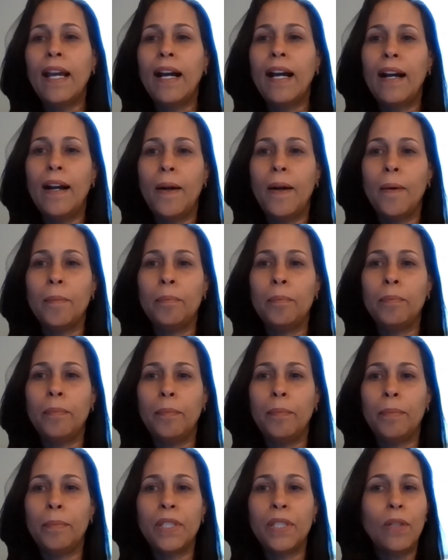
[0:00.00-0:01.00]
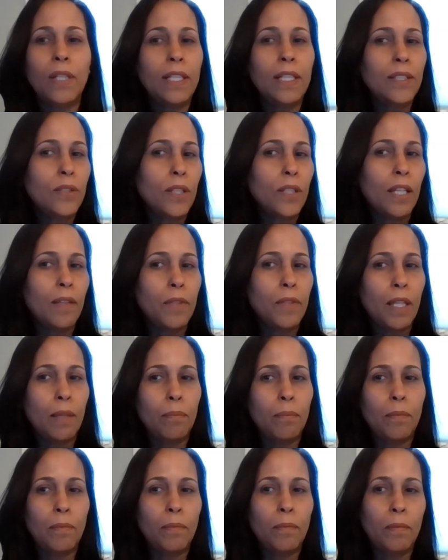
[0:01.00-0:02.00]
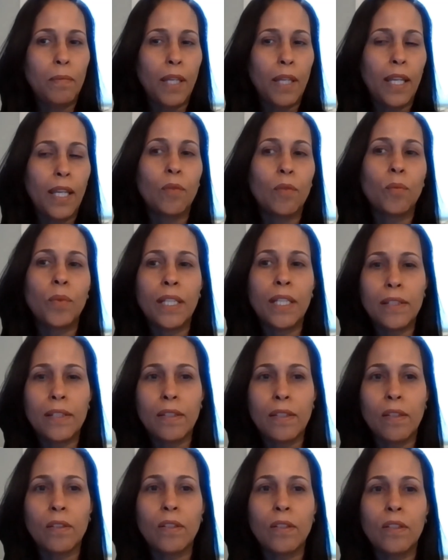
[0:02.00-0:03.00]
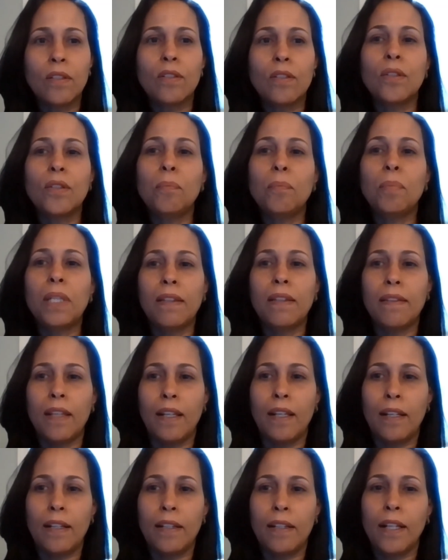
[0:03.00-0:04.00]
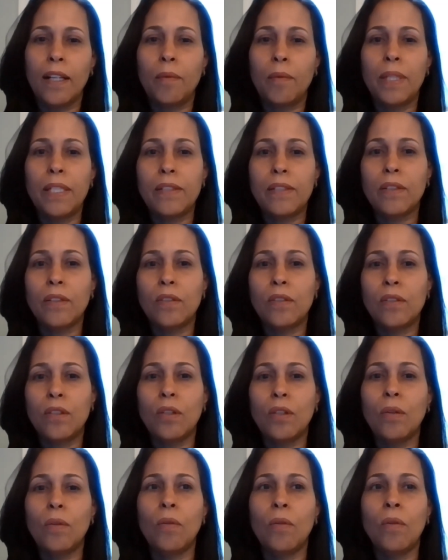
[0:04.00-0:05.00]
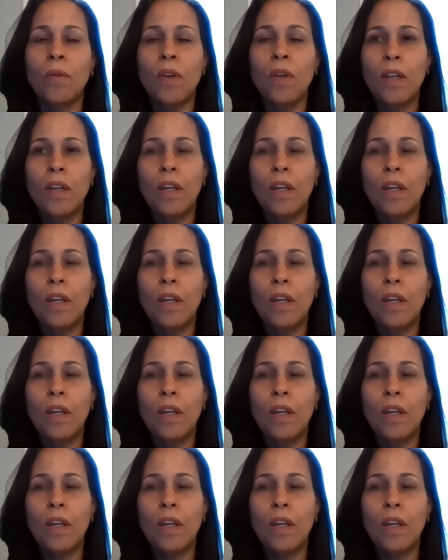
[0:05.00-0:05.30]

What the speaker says: You need to give them a reason to be there, a reason to